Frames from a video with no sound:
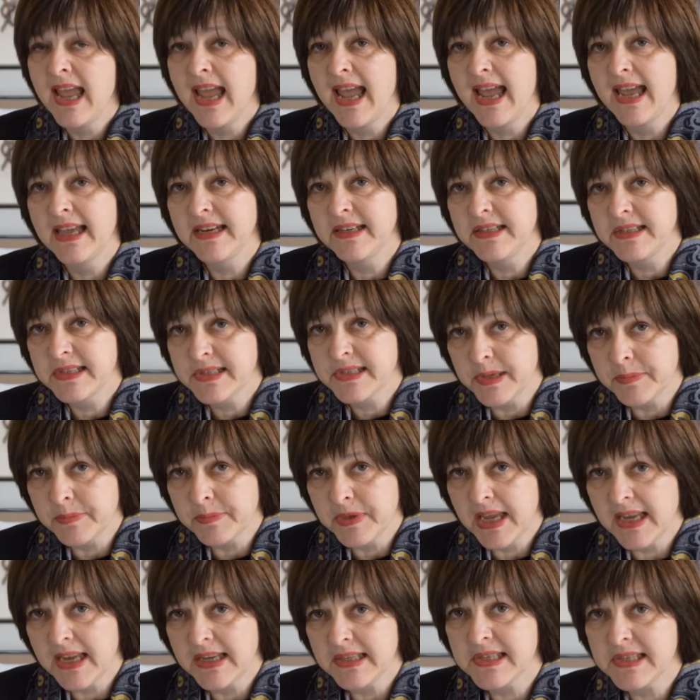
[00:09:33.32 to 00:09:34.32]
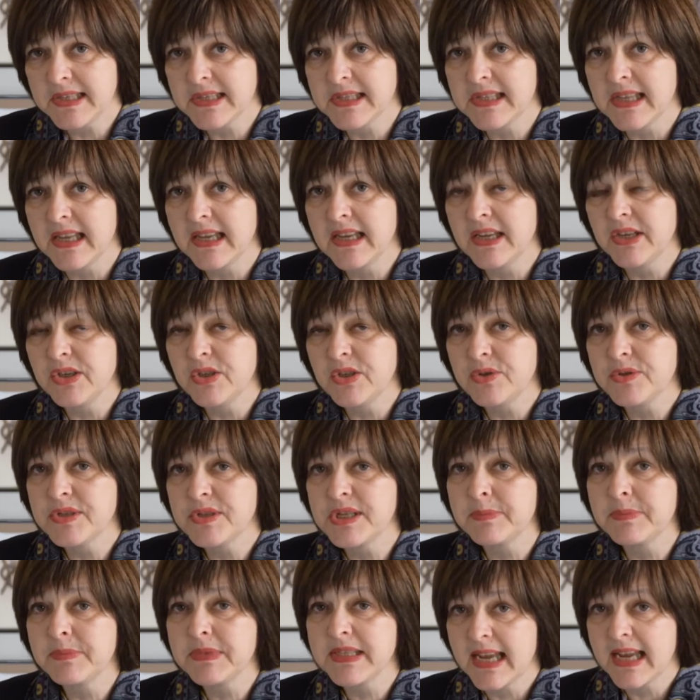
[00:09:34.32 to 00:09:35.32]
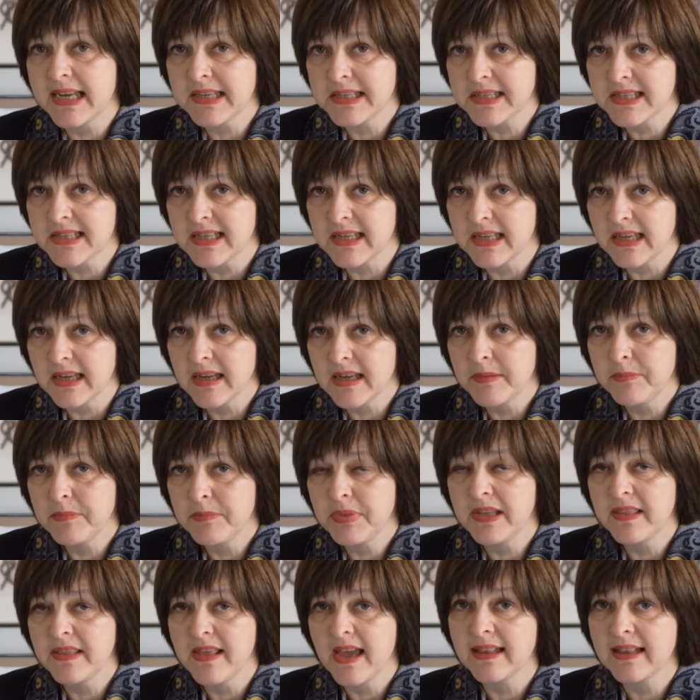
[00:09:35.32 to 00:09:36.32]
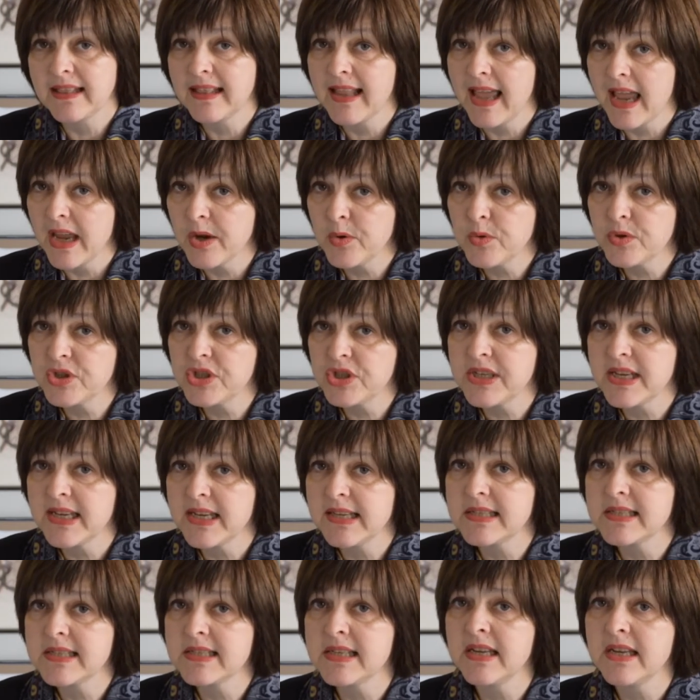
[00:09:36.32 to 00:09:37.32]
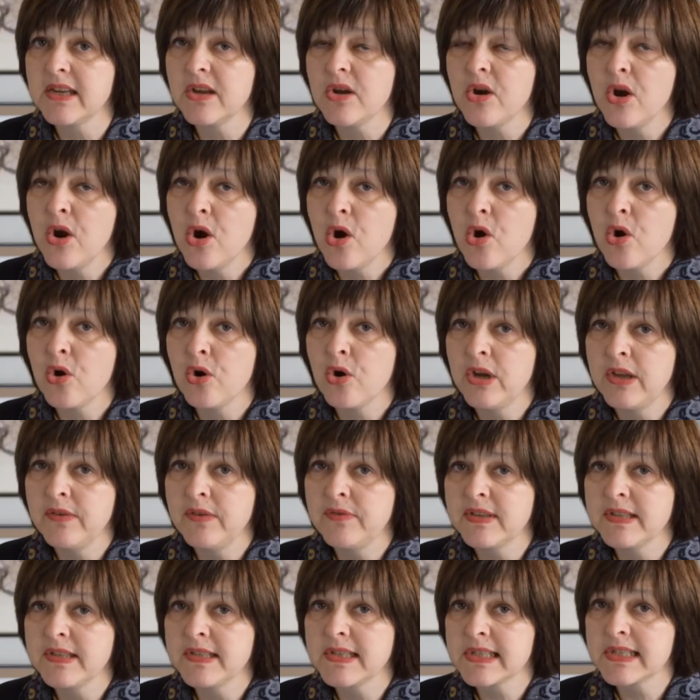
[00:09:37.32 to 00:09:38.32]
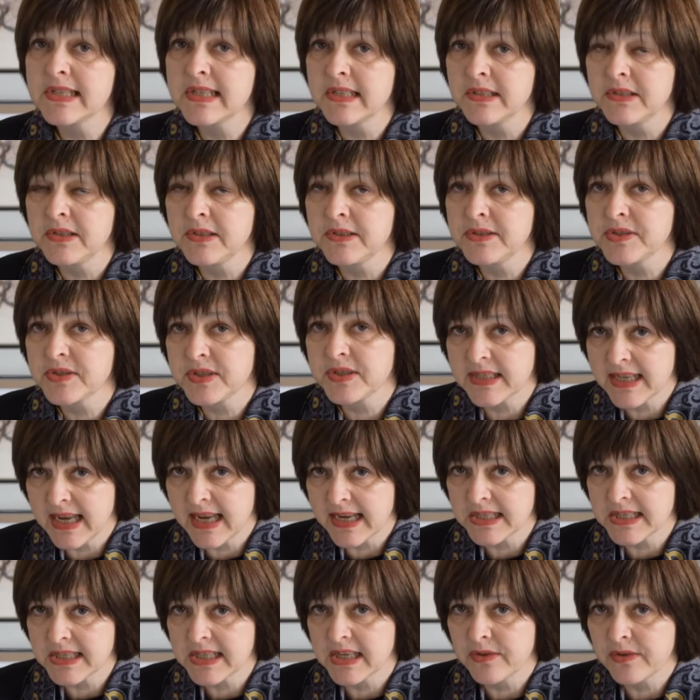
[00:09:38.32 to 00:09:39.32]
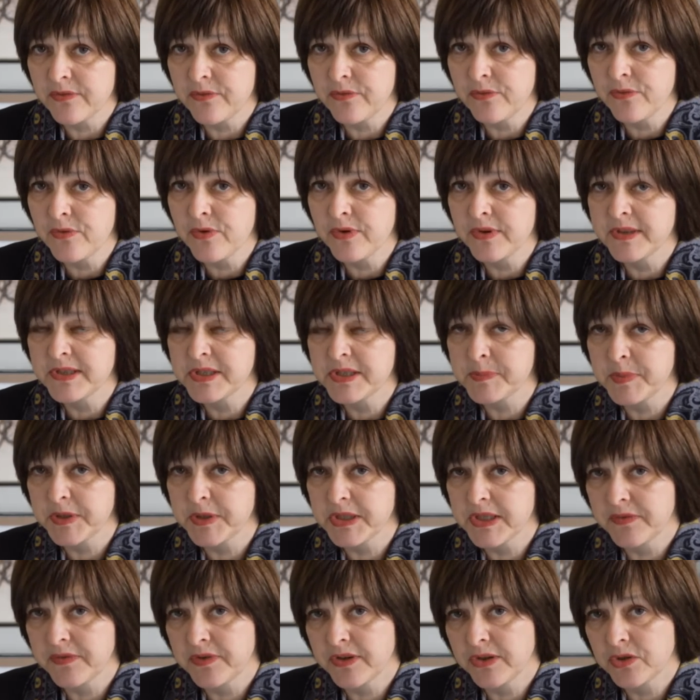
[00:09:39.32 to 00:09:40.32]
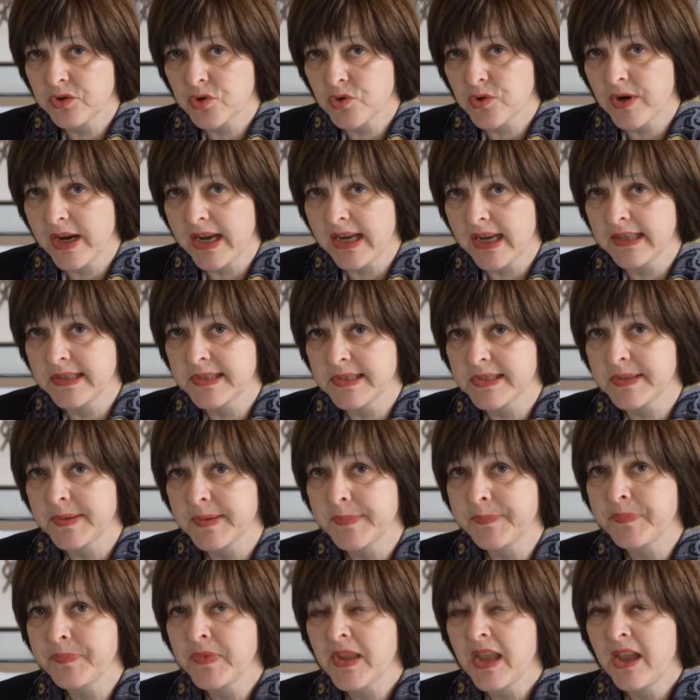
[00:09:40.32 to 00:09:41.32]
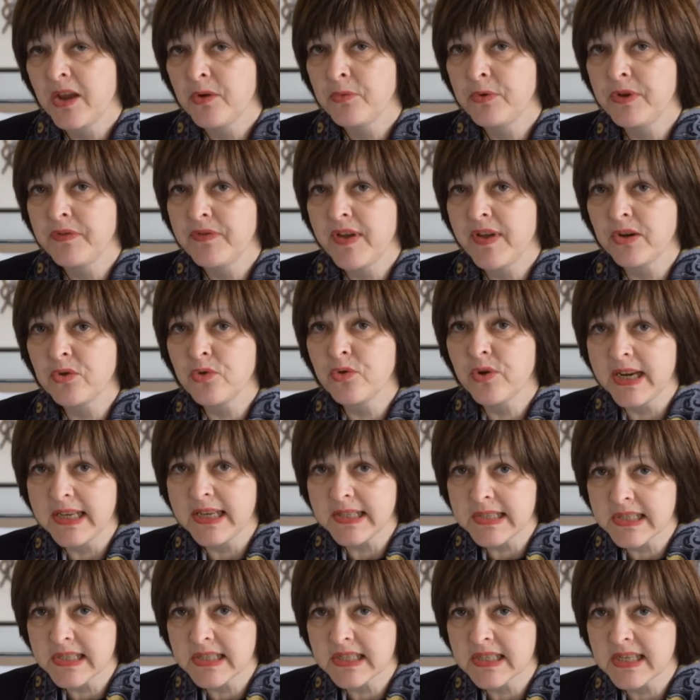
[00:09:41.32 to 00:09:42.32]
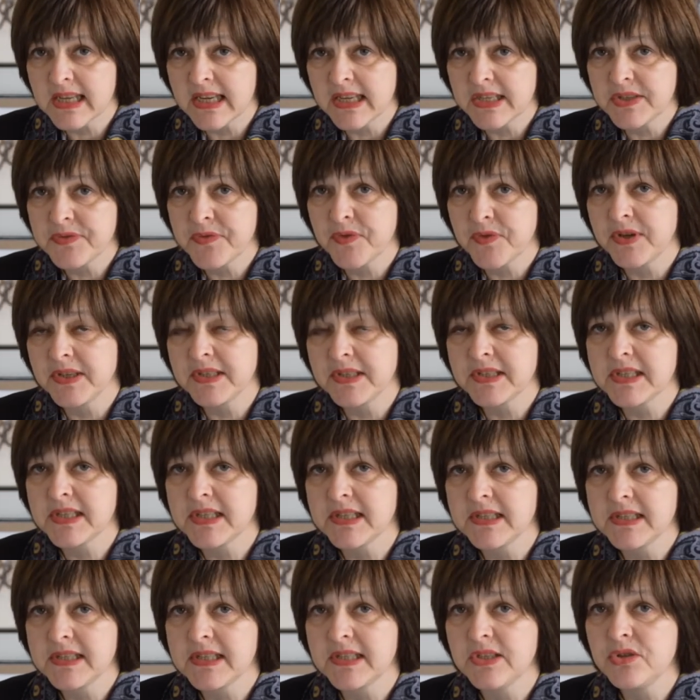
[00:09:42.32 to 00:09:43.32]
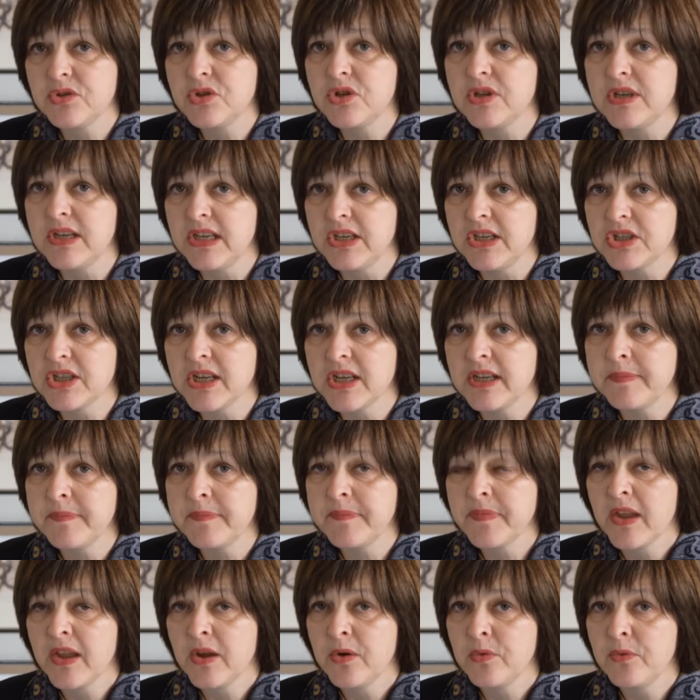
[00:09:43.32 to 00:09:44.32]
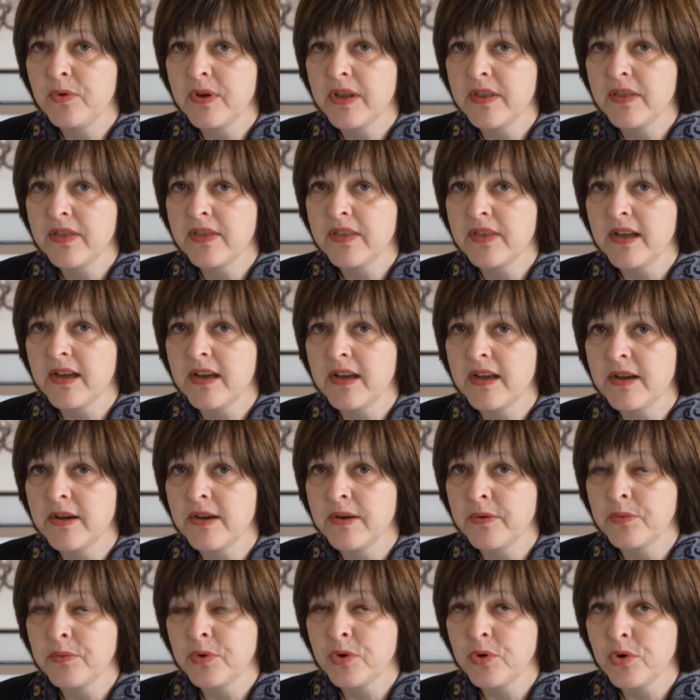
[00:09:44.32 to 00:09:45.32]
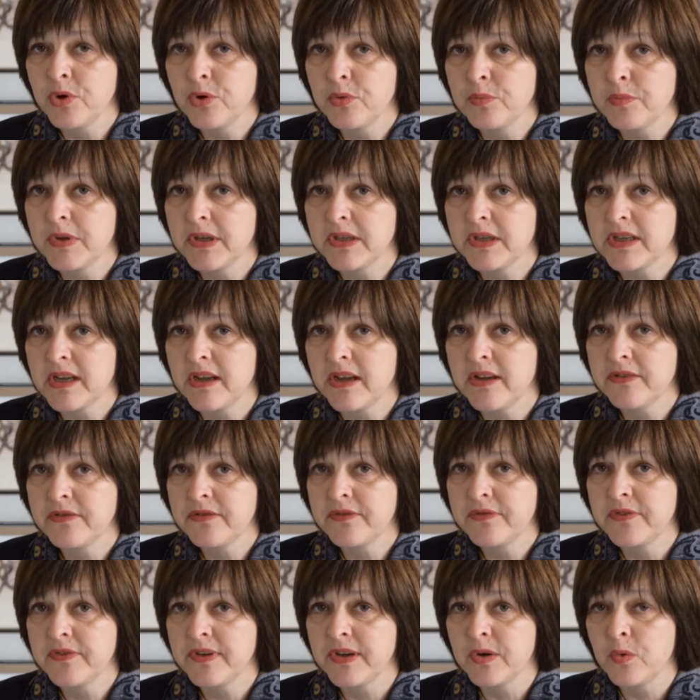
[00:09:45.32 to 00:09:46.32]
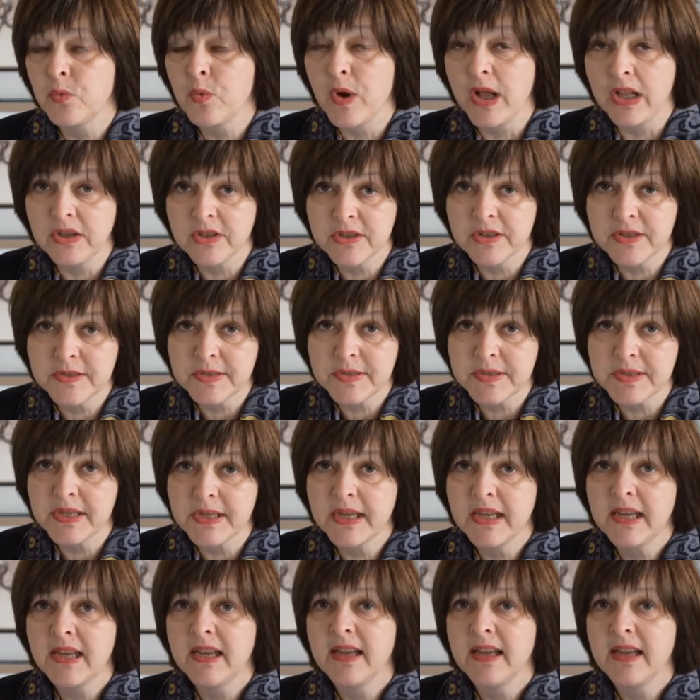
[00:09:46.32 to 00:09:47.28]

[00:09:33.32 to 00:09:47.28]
And in some cases, they can do some testing, be that language testing or even skills testing for the specific trades. We've had great success, for instance, in Tunisia with uh, recruitment of uh, welders,